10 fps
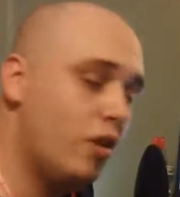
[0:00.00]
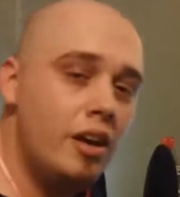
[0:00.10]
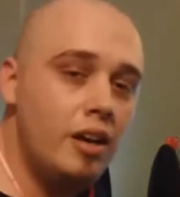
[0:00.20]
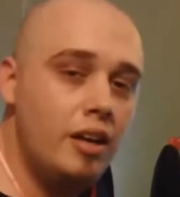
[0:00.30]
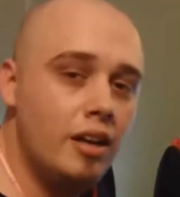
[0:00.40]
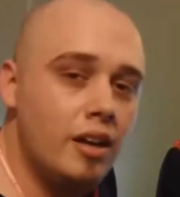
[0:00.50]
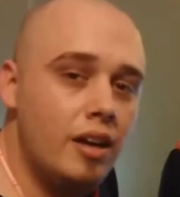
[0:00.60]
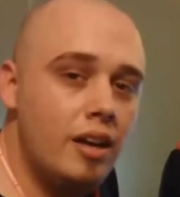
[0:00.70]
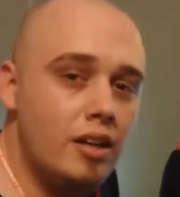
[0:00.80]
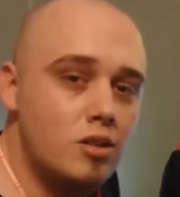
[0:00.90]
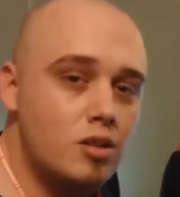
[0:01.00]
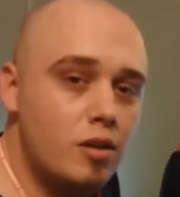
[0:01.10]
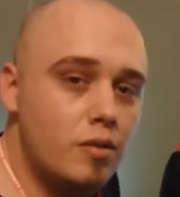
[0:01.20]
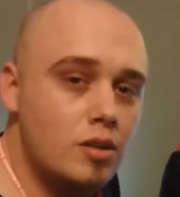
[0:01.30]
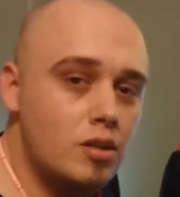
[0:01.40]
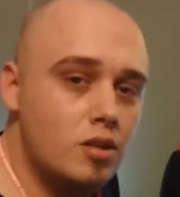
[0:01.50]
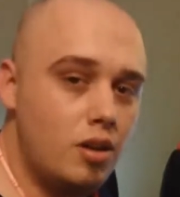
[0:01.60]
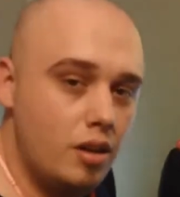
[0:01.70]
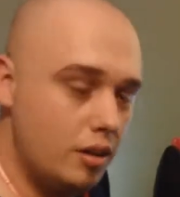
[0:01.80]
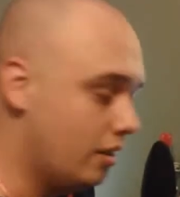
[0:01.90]
any hidden services or
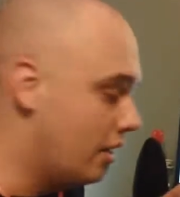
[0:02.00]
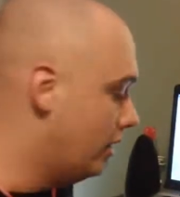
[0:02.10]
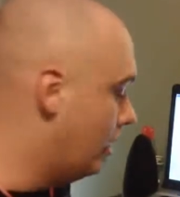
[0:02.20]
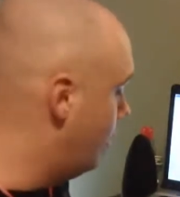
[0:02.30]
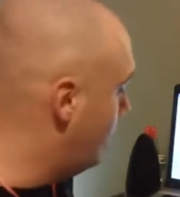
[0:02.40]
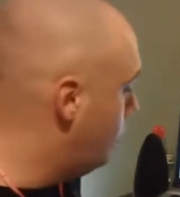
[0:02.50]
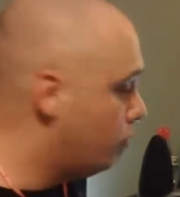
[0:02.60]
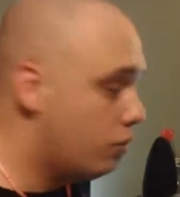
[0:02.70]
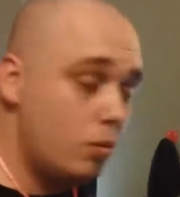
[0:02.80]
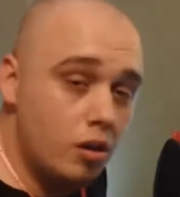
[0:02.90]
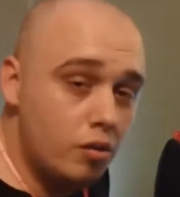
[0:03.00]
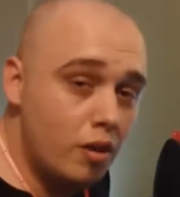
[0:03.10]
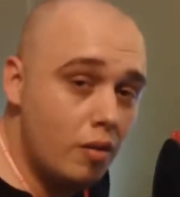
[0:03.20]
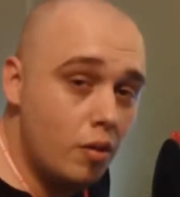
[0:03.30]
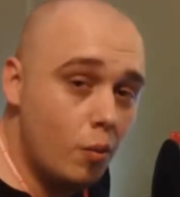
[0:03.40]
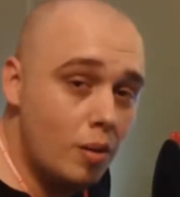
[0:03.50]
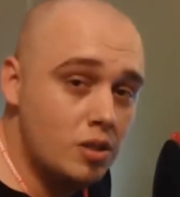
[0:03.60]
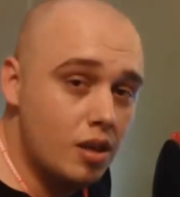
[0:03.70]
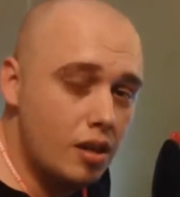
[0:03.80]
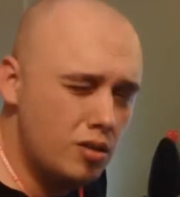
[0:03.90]
anything like that, maybe from your favorite websites.